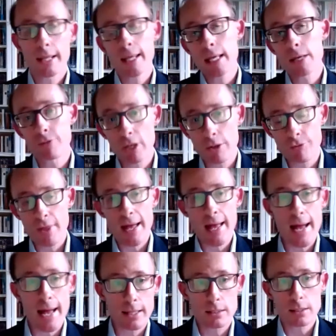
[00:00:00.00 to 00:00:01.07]
even if they
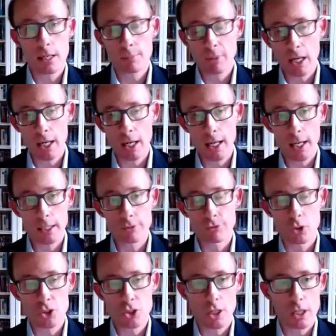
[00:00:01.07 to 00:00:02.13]
had some kind of
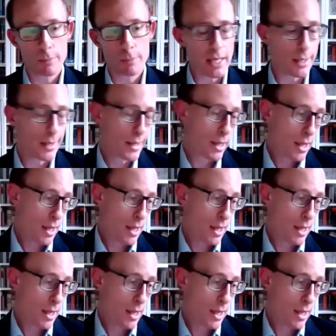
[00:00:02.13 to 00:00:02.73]
autonomy,